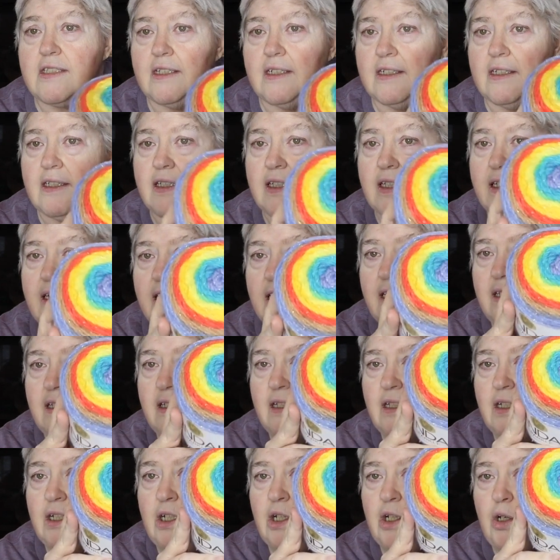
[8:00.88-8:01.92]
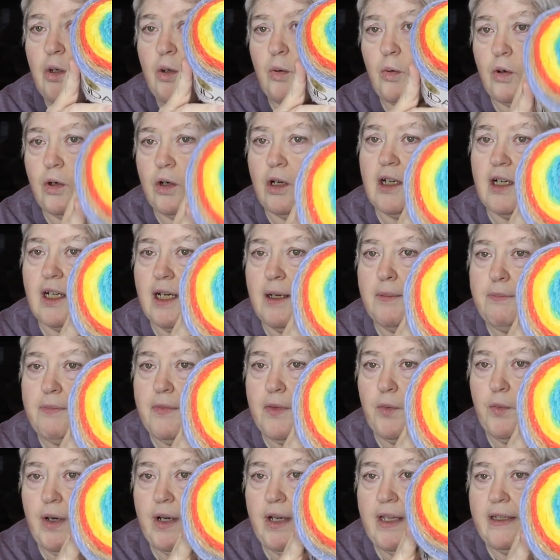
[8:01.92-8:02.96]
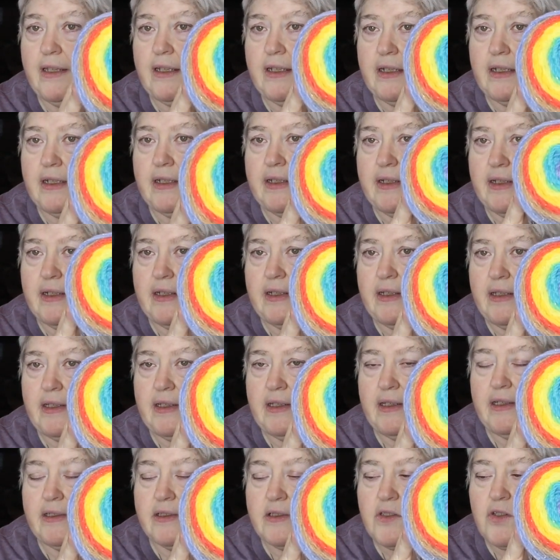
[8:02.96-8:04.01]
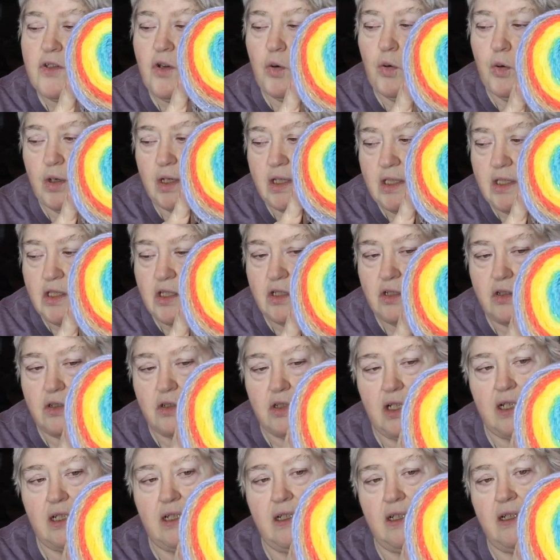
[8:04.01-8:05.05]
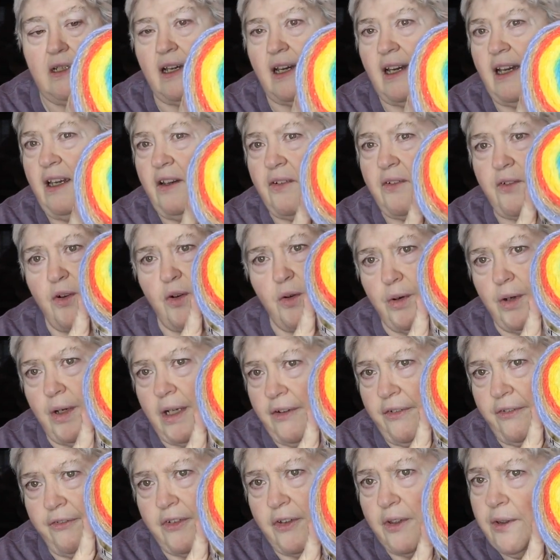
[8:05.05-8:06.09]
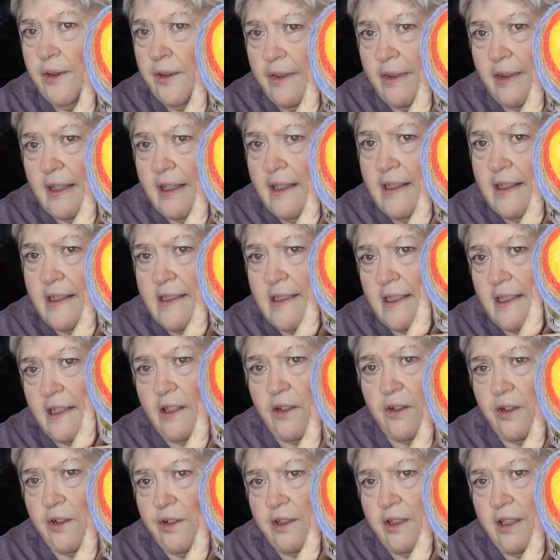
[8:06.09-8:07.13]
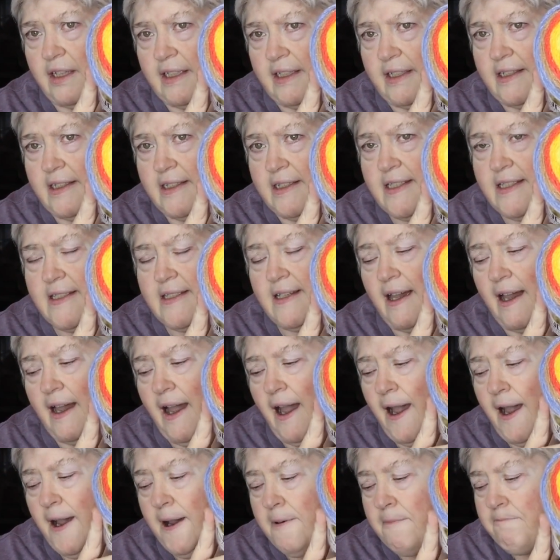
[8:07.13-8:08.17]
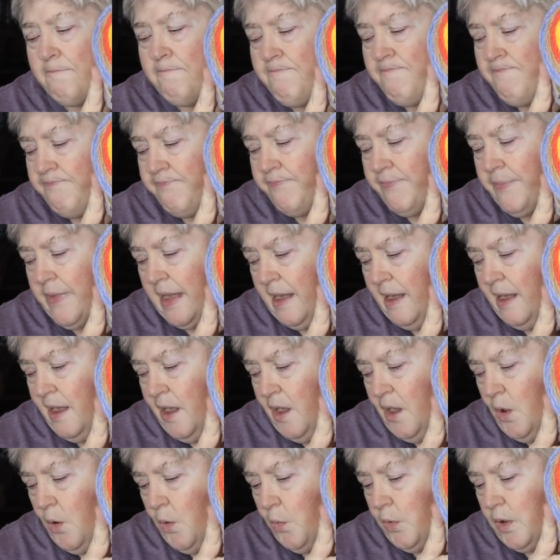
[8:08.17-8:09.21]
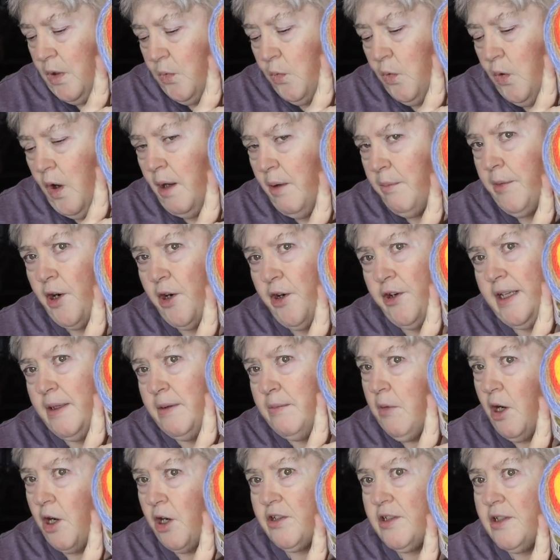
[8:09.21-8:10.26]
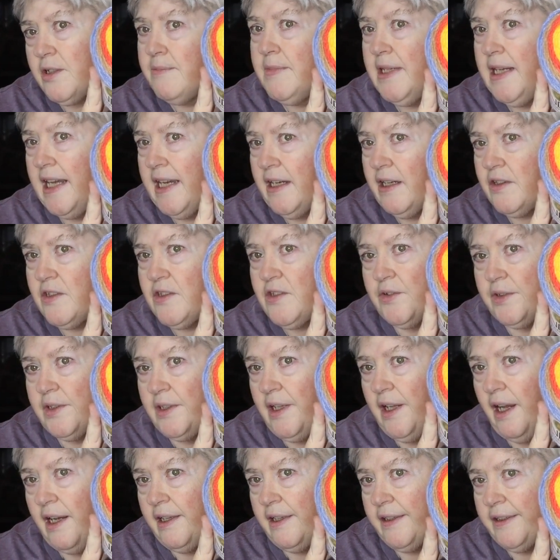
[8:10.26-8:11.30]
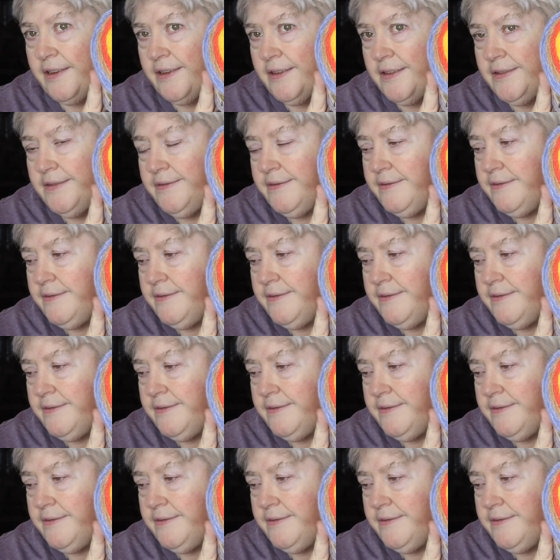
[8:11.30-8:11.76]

going to let it work up the way that it is going to. I have quite a few of these in the Hercules. Um, when Walmart had marked them down to a dollar,